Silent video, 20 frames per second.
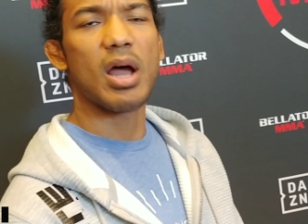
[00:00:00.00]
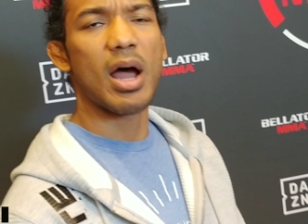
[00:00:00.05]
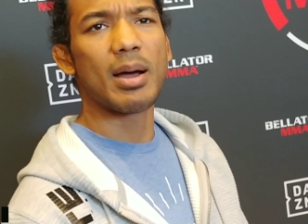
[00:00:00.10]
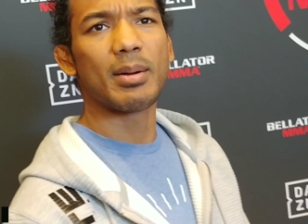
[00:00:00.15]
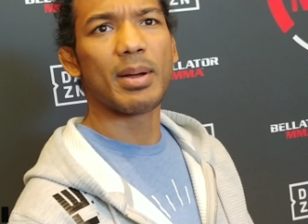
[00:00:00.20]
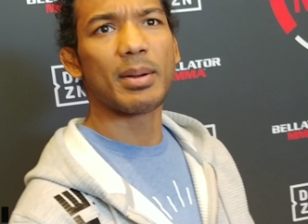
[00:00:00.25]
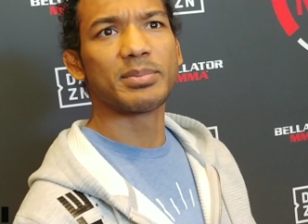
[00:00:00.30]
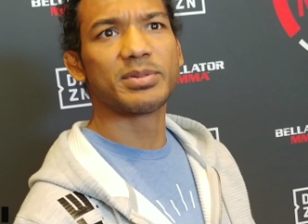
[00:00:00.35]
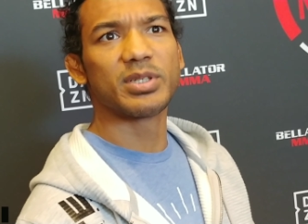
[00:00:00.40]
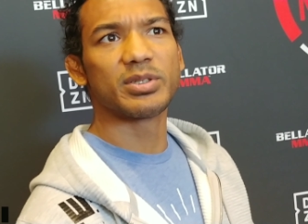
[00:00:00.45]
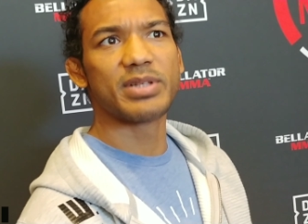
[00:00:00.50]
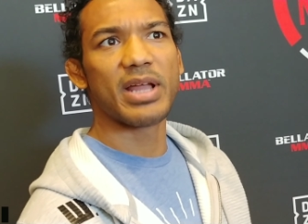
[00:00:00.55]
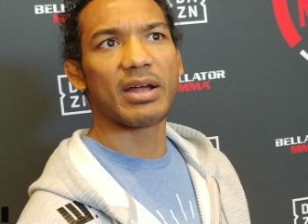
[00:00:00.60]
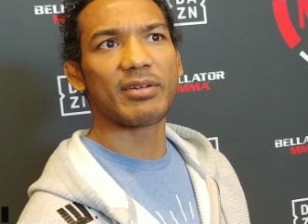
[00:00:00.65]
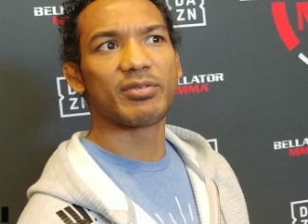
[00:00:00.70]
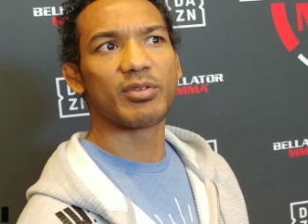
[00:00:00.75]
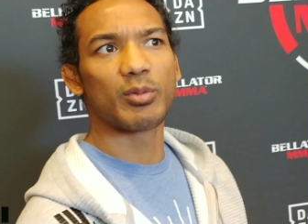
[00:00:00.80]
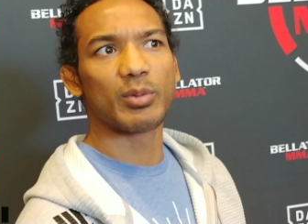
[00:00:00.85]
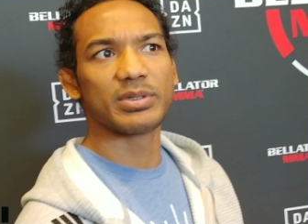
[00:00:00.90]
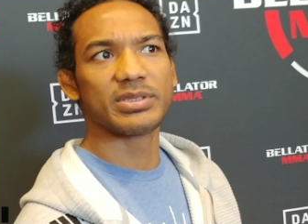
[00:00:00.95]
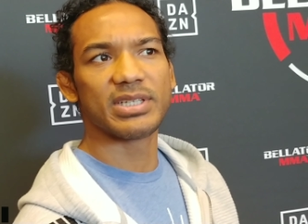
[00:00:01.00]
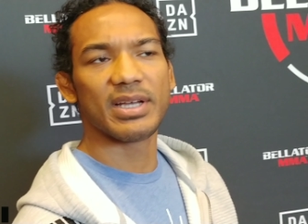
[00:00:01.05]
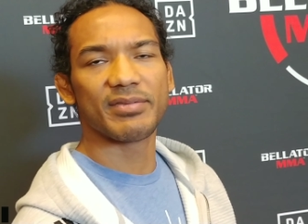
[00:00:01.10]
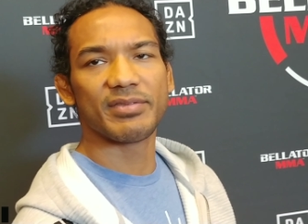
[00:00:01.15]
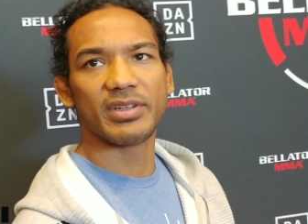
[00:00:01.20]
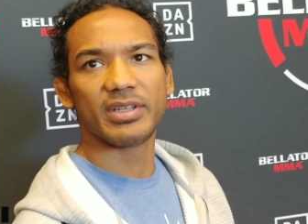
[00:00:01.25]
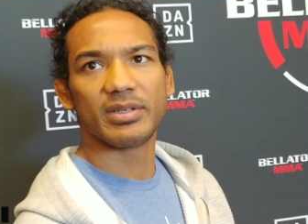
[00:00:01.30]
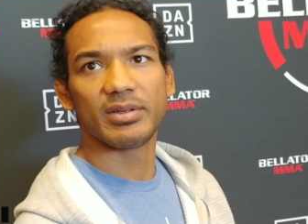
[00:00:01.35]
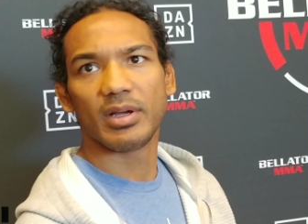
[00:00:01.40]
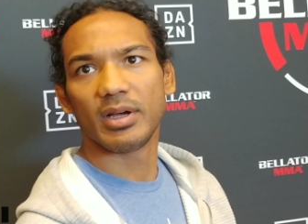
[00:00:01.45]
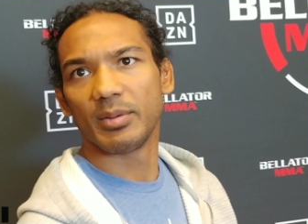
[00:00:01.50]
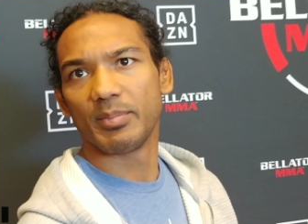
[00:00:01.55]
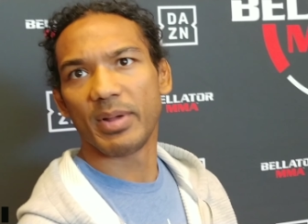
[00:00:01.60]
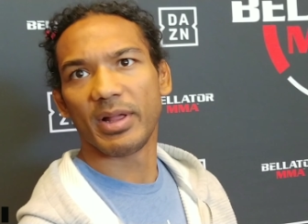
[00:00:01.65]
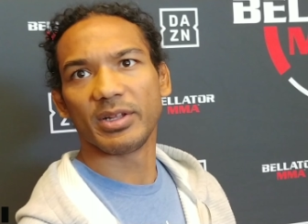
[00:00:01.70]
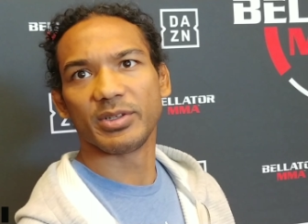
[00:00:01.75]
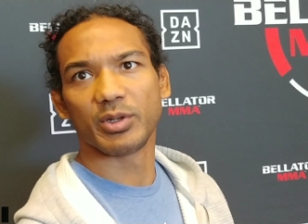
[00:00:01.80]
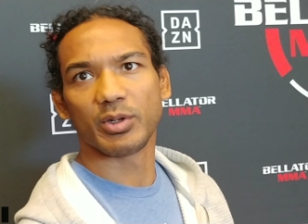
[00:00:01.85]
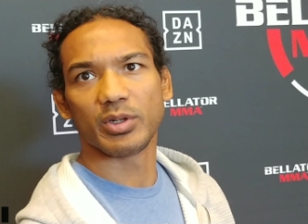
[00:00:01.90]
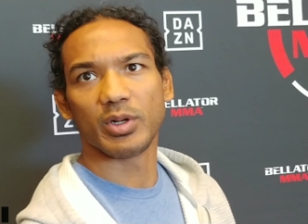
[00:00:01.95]
No, I'm still down for 170.
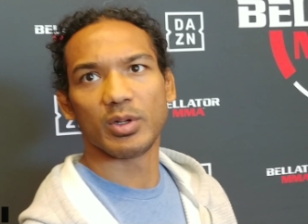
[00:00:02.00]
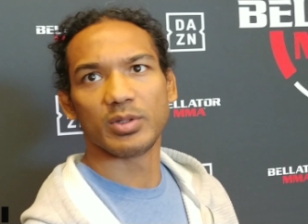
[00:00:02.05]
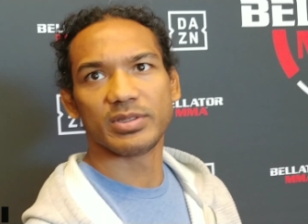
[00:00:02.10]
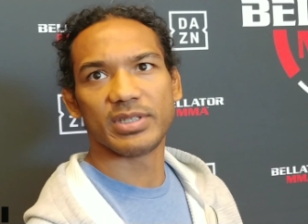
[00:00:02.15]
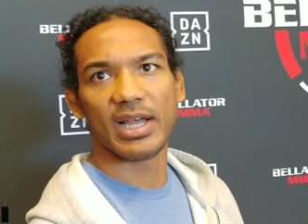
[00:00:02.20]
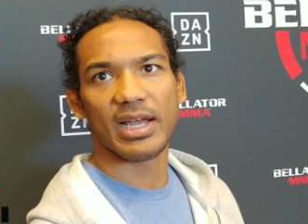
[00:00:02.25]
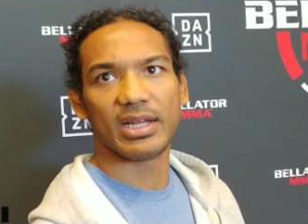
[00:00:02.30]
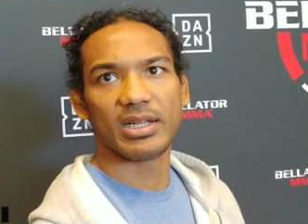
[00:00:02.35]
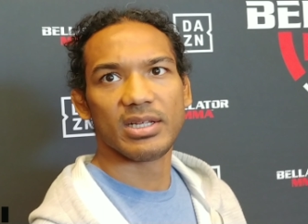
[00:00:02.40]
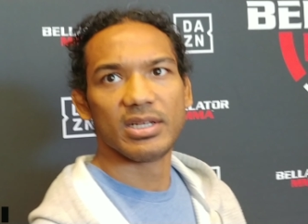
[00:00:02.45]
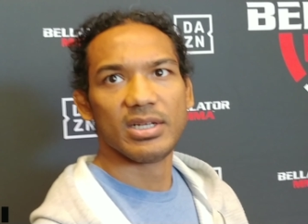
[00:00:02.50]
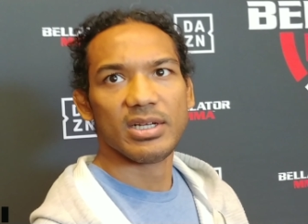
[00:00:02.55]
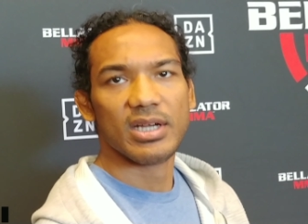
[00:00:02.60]
Bellator knows that.